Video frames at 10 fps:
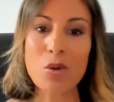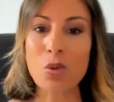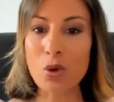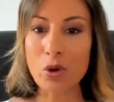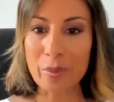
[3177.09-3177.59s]

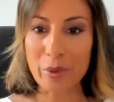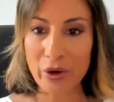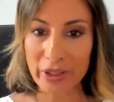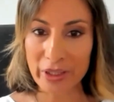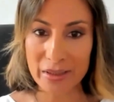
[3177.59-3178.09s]
Warm
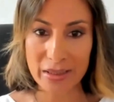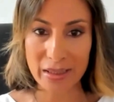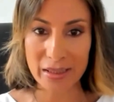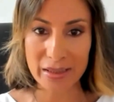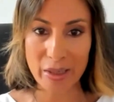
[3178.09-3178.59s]

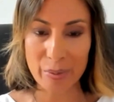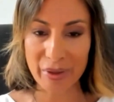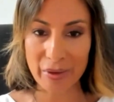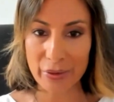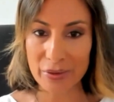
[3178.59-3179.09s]
audiences up
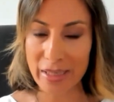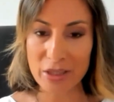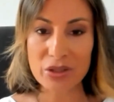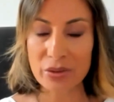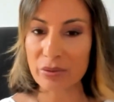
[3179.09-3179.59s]
in those
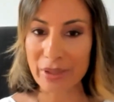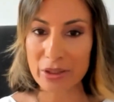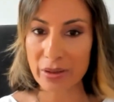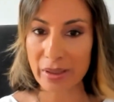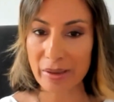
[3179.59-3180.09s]
national and
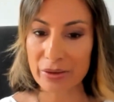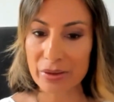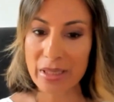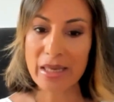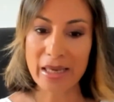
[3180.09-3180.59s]
regional
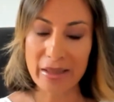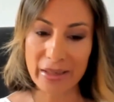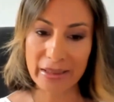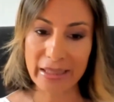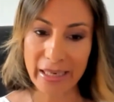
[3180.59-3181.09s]
levels, and
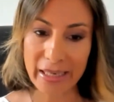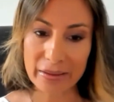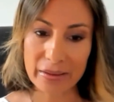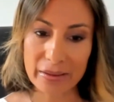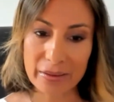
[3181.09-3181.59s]
then
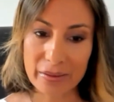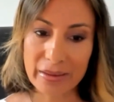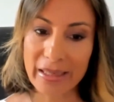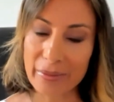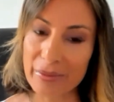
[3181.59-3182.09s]
get
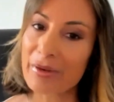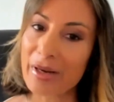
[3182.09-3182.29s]
the